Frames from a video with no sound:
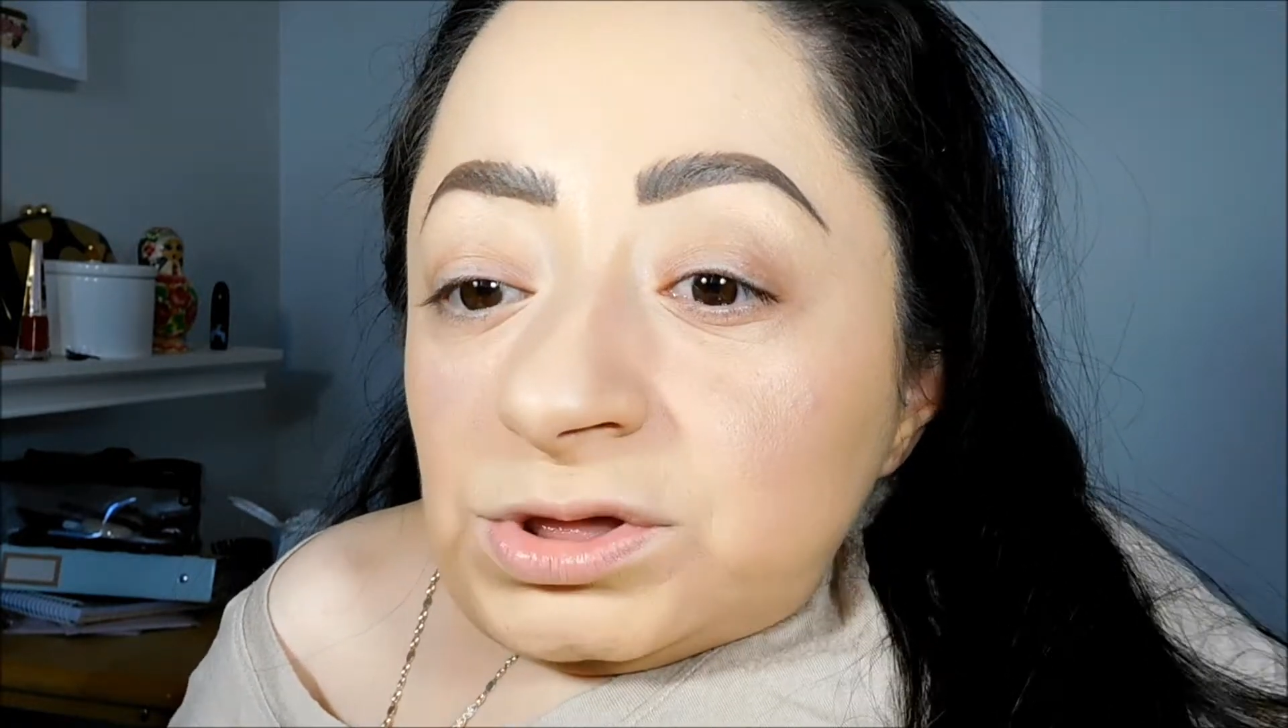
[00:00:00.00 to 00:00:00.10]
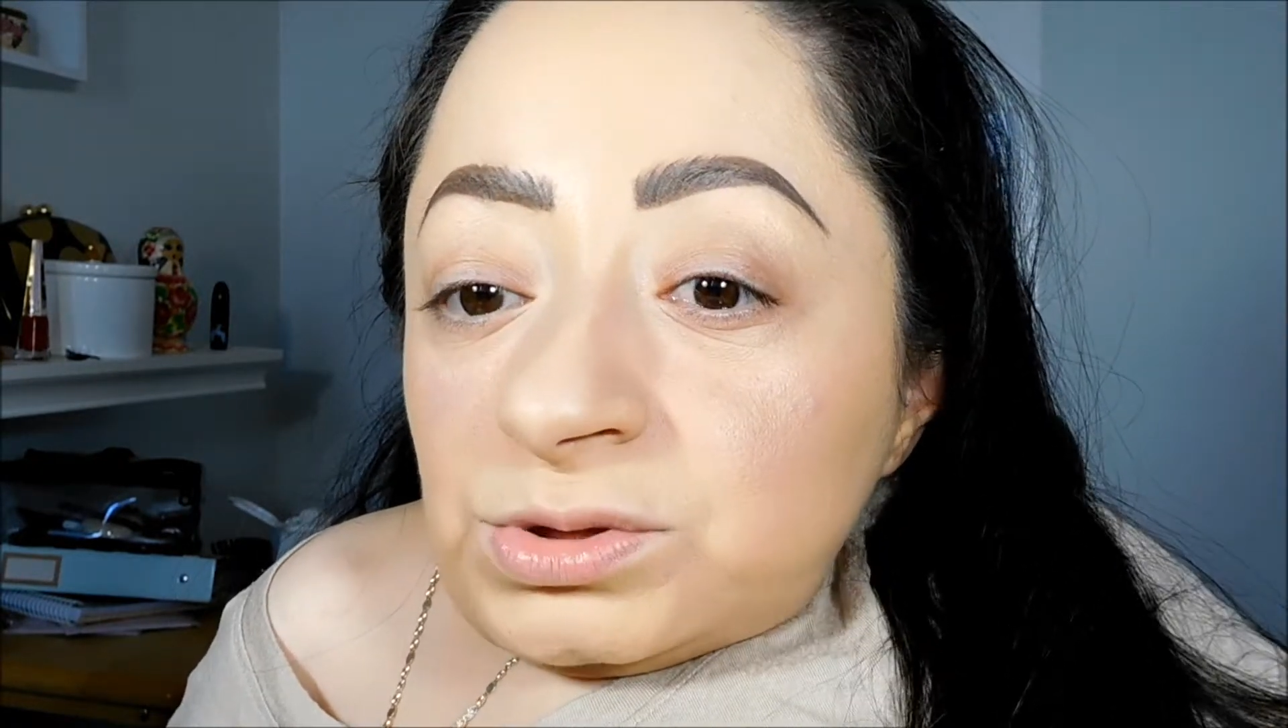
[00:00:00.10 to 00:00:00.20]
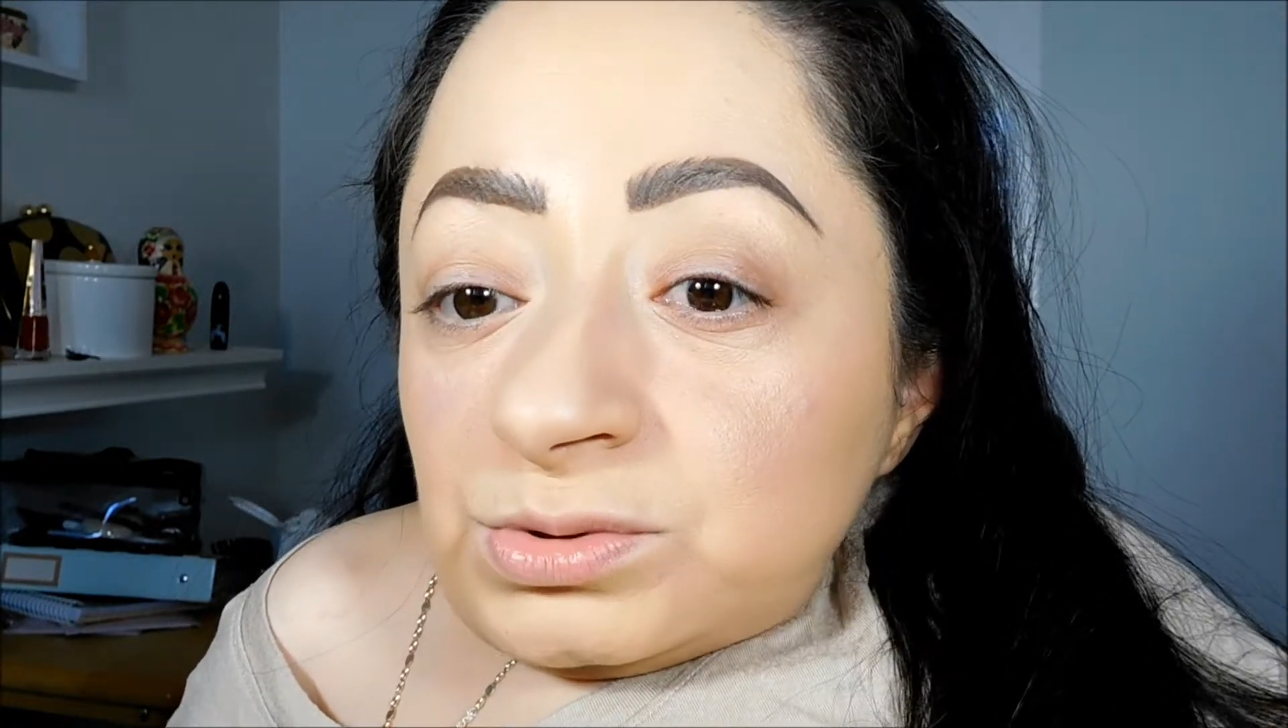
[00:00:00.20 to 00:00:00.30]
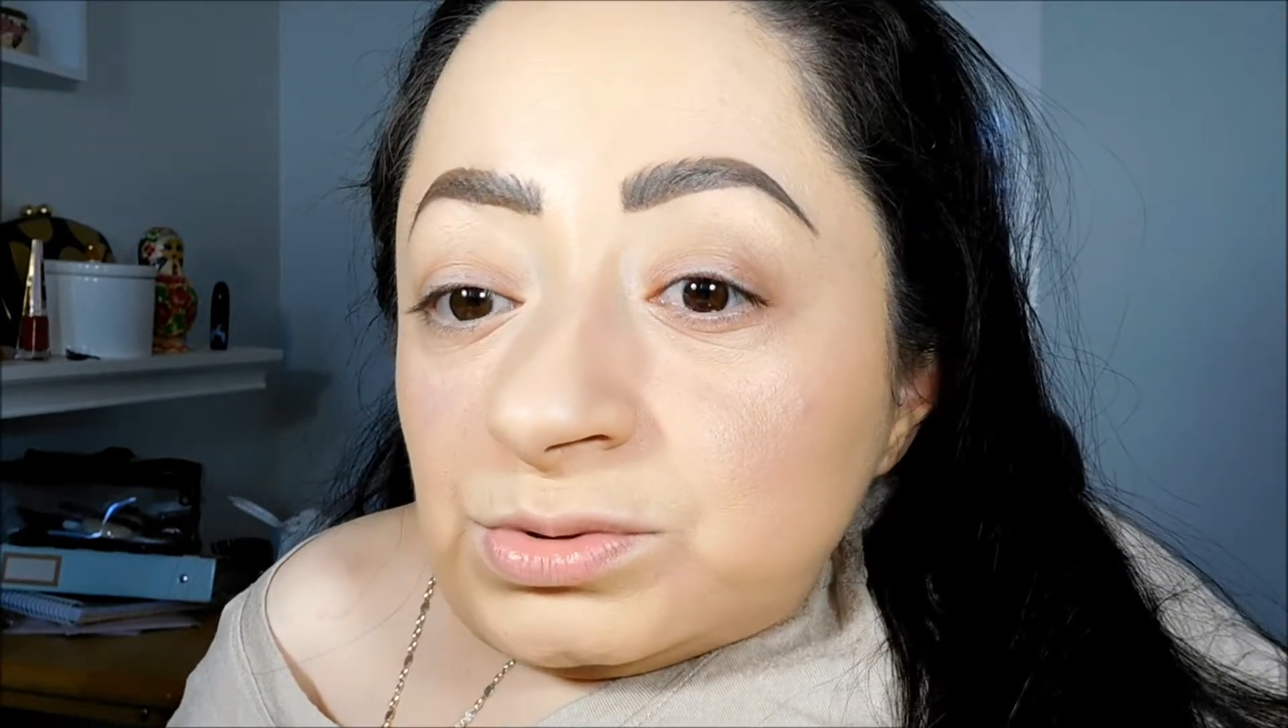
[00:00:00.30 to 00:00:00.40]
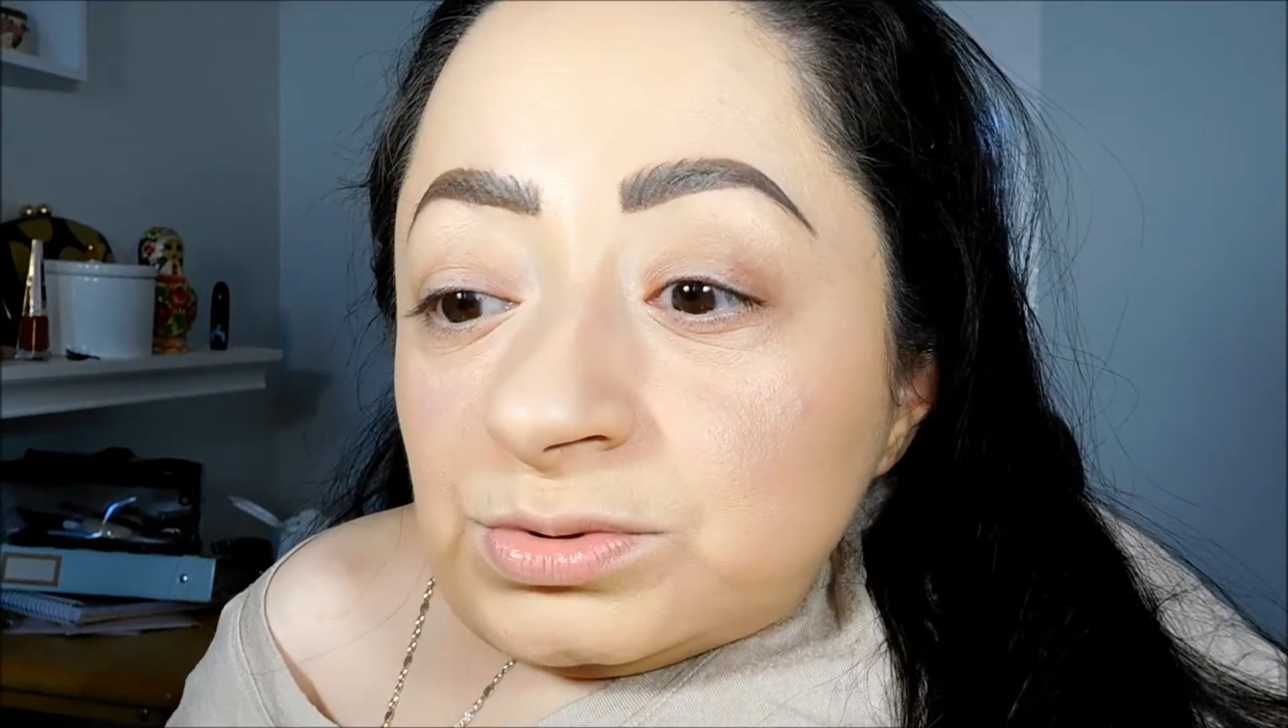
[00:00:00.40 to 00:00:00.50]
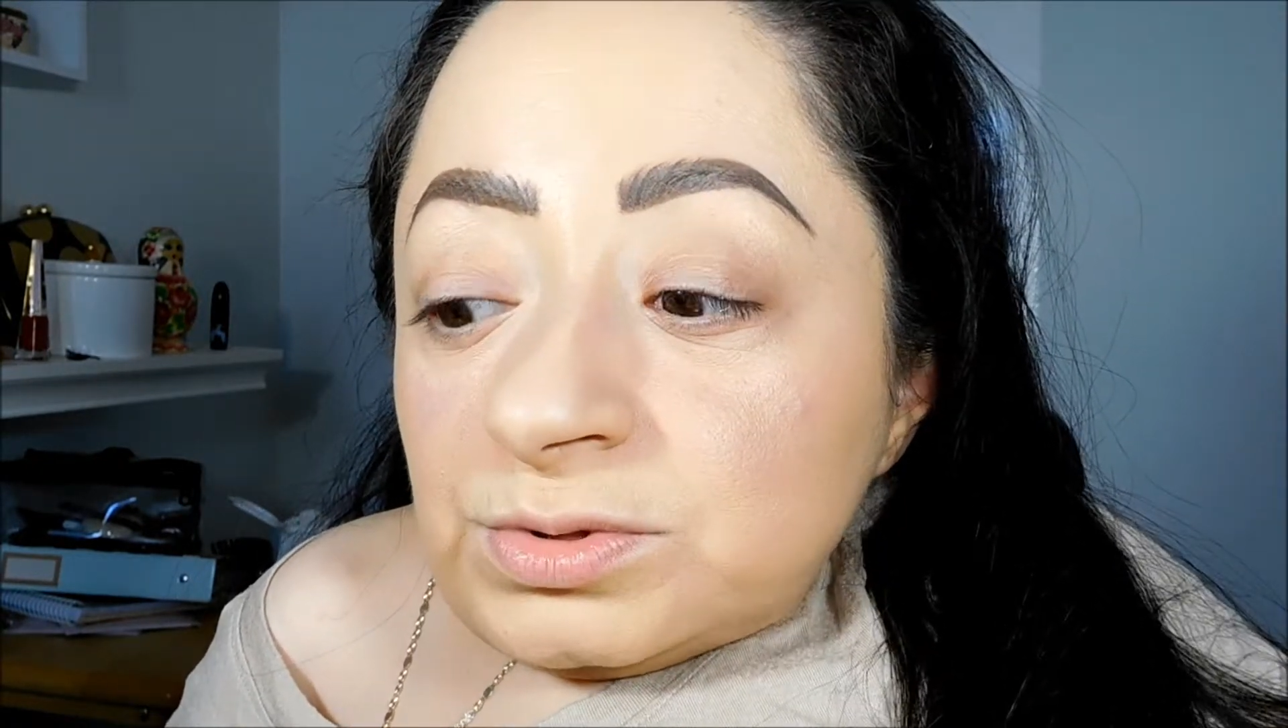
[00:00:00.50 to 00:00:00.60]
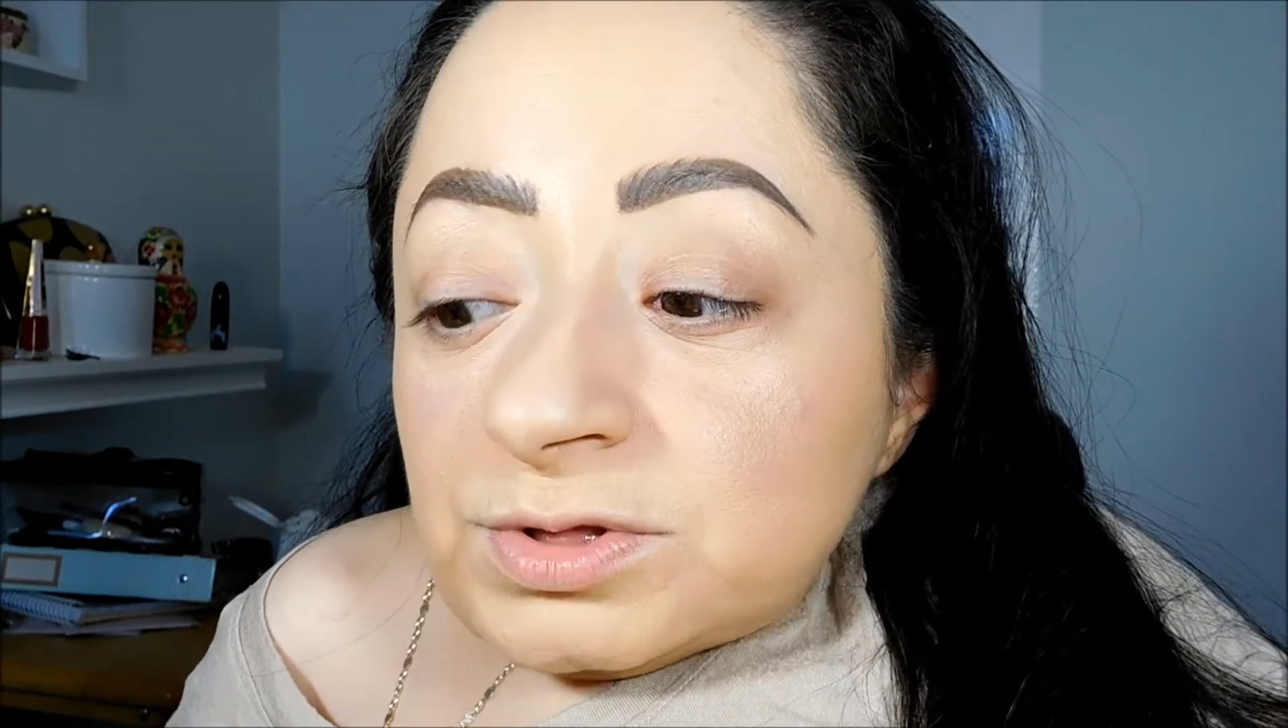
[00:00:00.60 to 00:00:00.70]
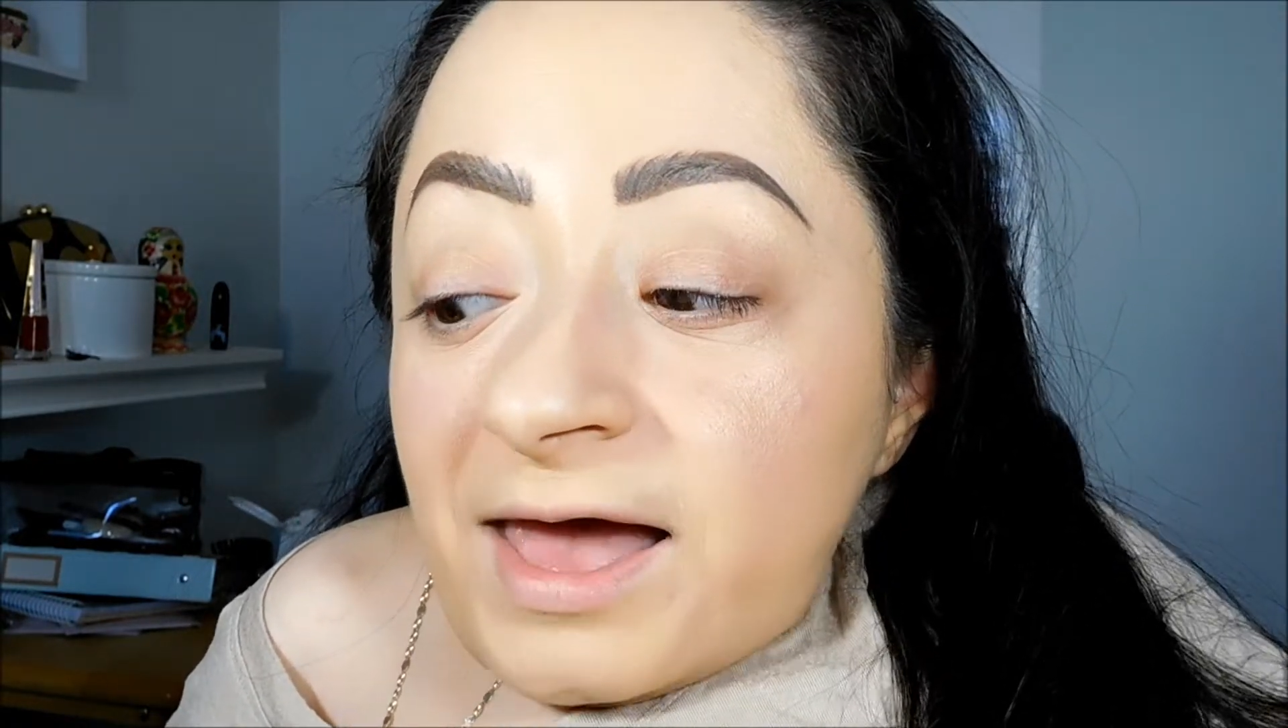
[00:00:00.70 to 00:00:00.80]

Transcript: use,